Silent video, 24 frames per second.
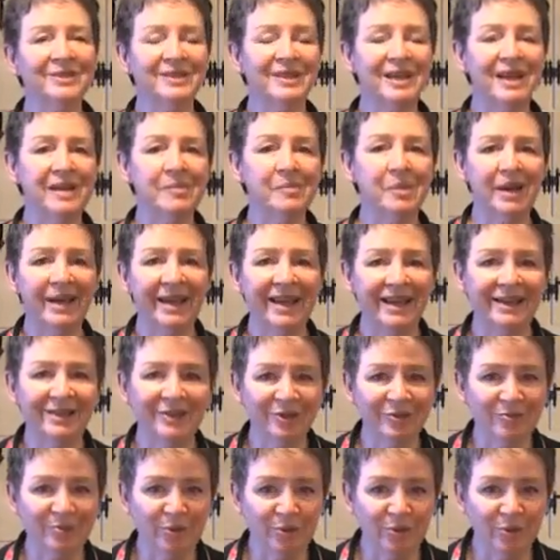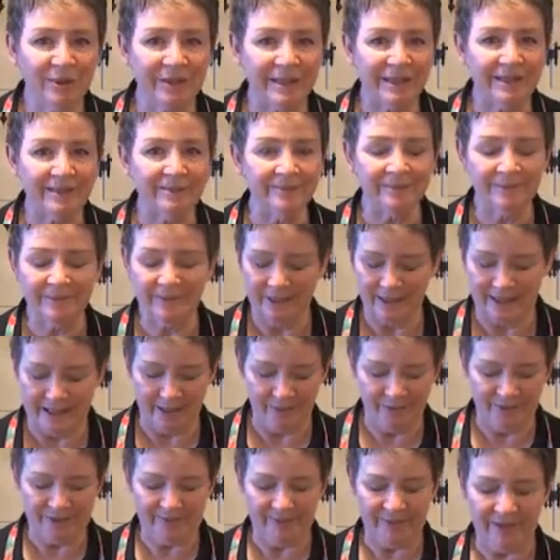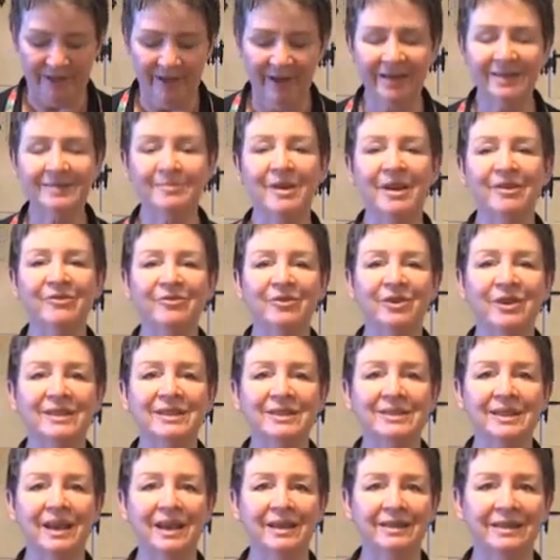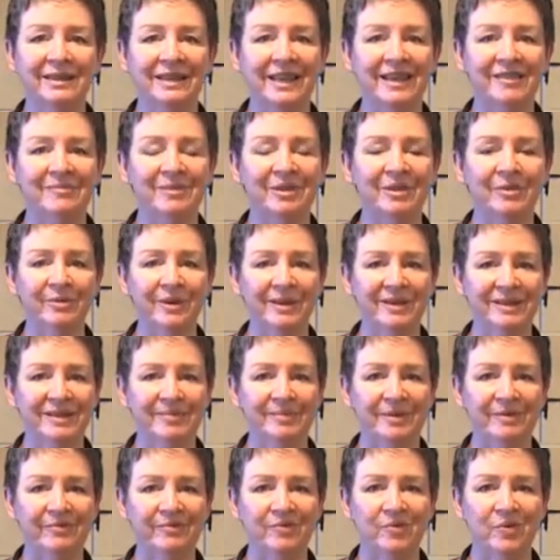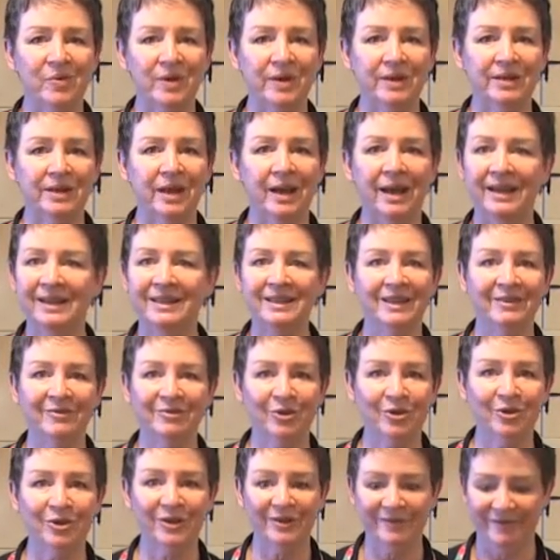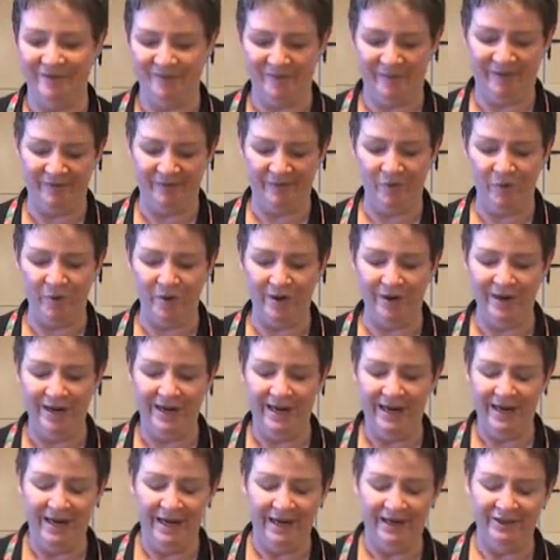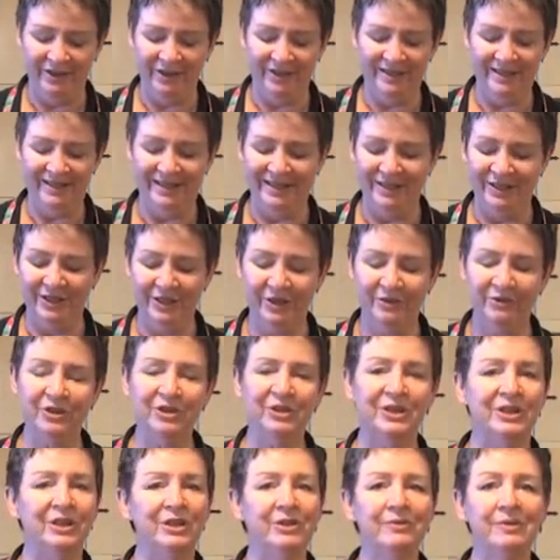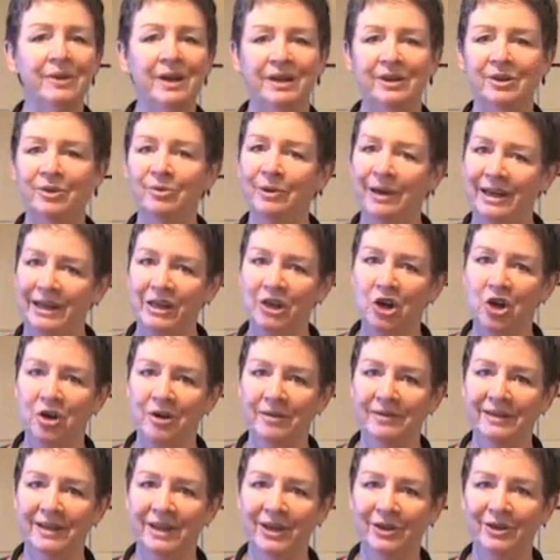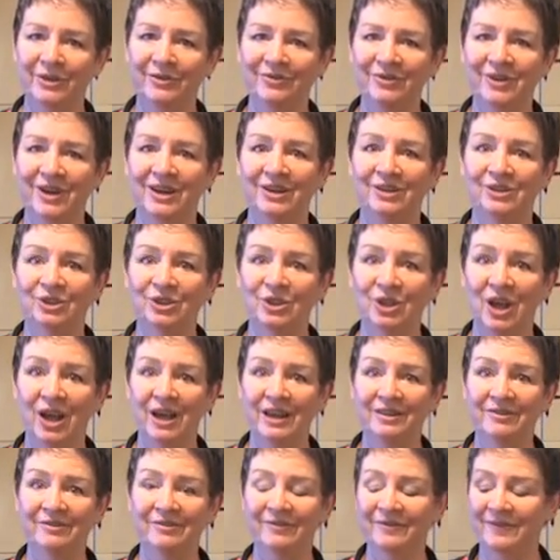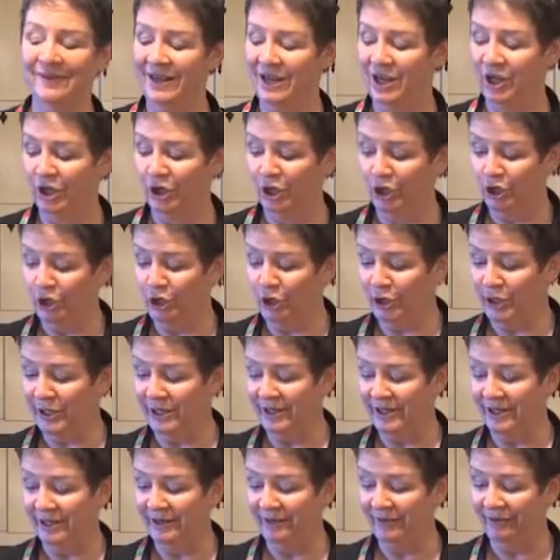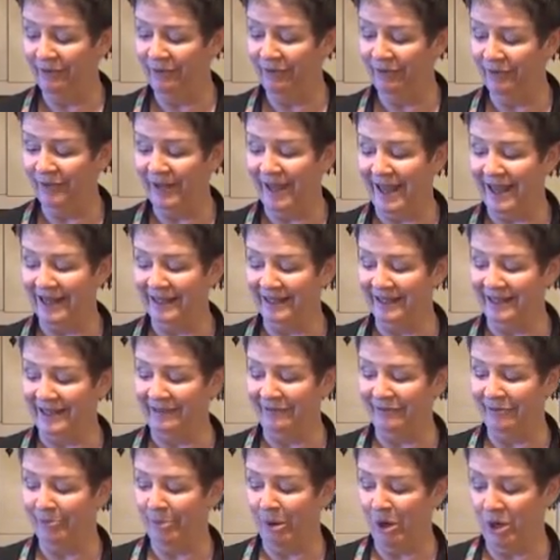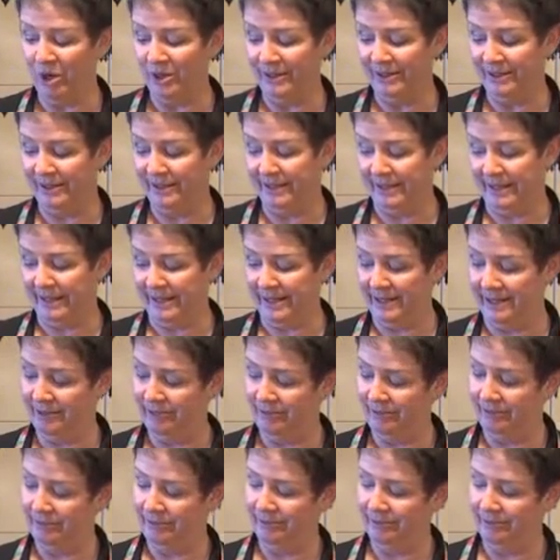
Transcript: first time I had tabouli, it was because my friend Sally gave me a recipe for it. I had never heard of it before. And she said, you know, Jeannie, you've got a great garden there. You've got a lot of good flat leaf parsley.